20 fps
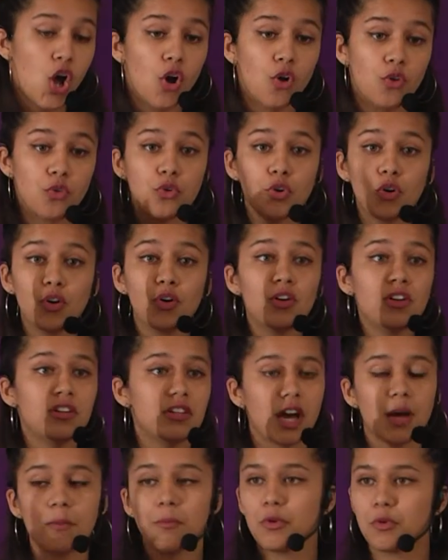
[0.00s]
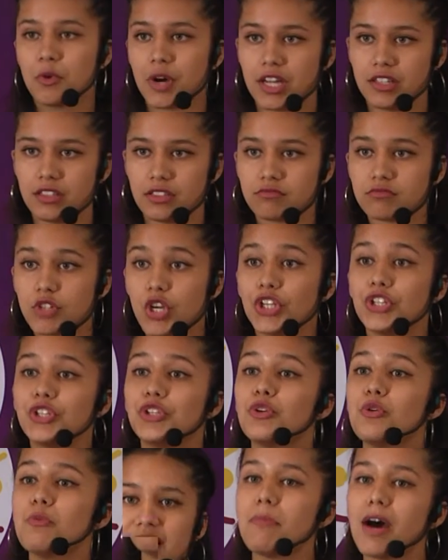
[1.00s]
Rule number 1.
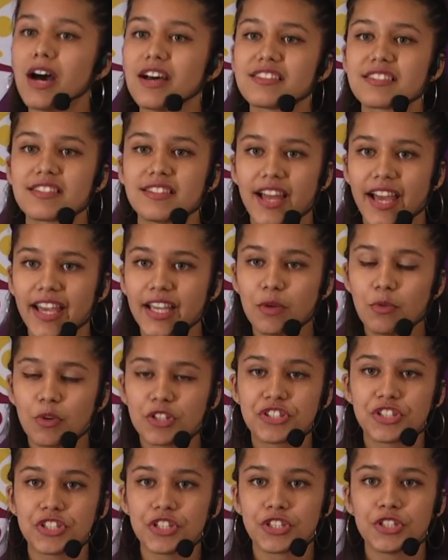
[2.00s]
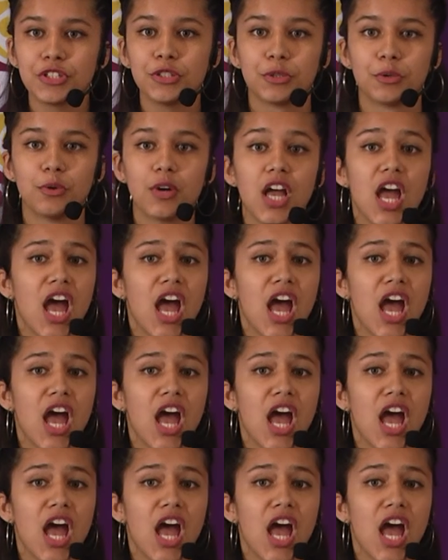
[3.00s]
You must like what you do.